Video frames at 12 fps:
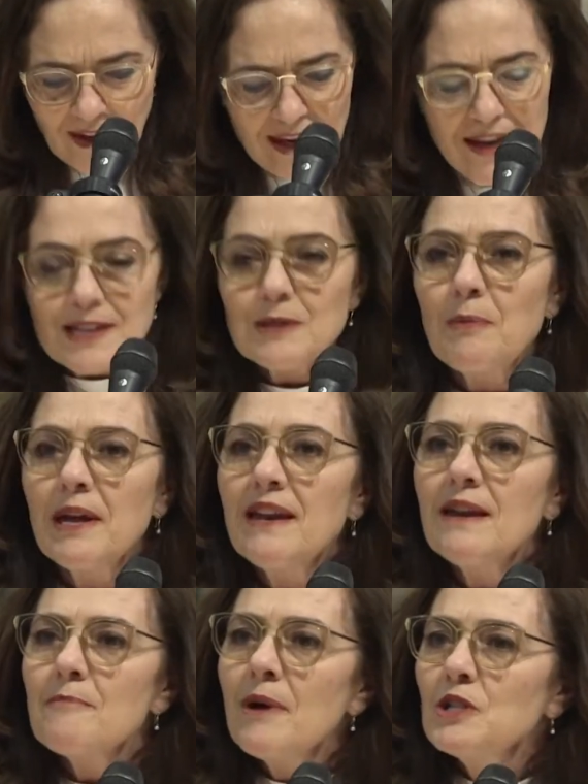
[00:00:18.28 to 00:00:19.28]
He has
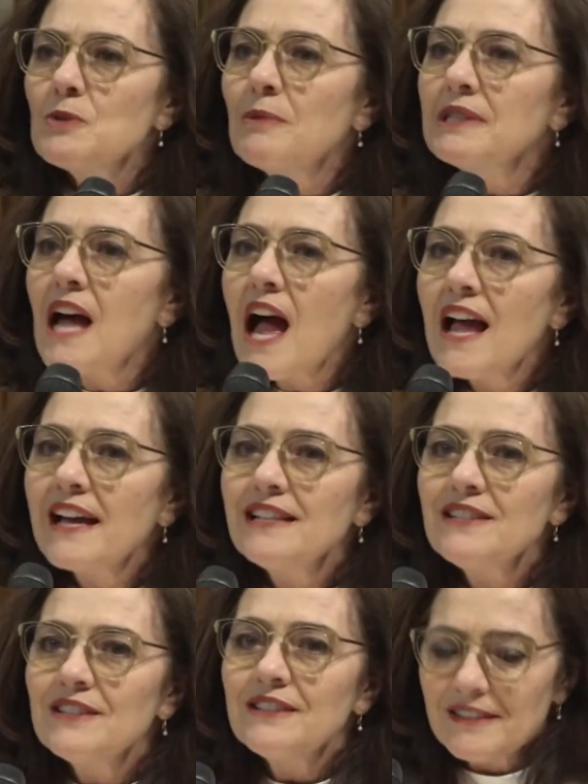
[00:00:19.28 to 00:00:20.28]
been much
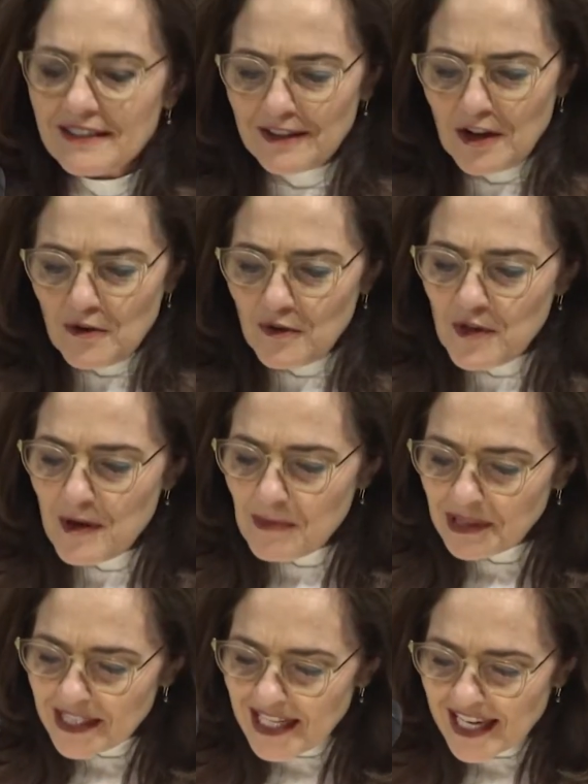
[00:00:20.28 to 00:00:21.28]
maligned over the
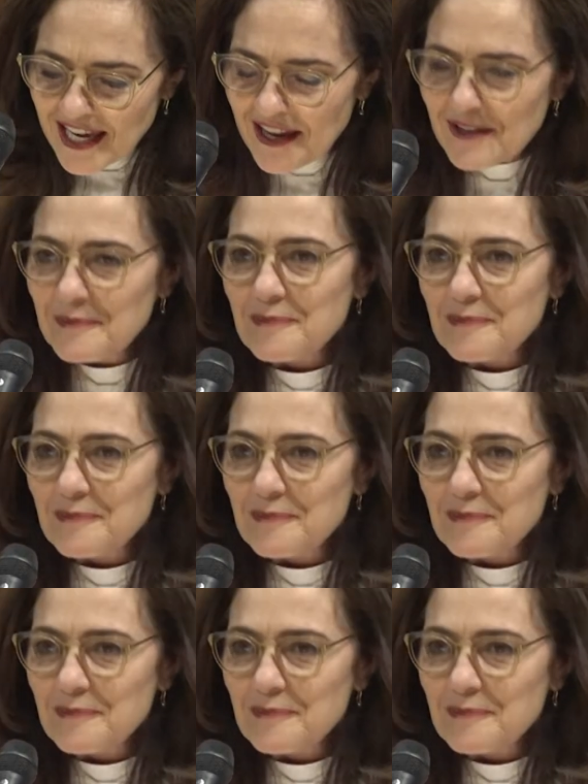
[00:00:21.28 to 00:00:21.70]
millennia.